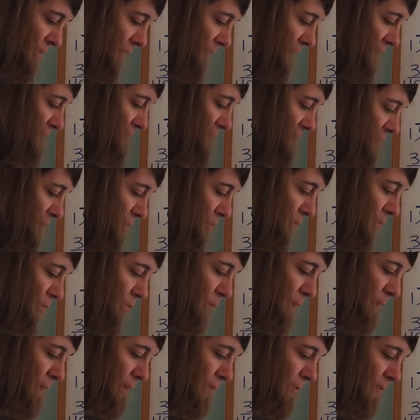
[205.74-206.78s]
8 through
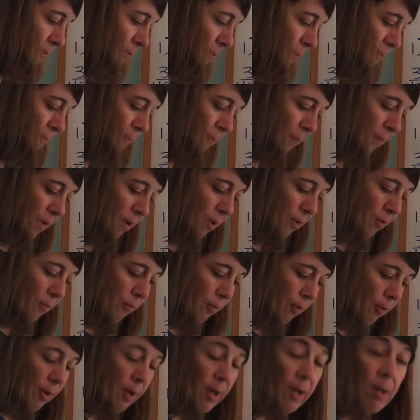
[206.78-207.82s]
12
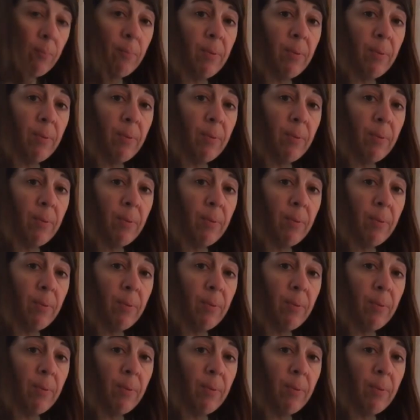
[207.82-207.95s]
over on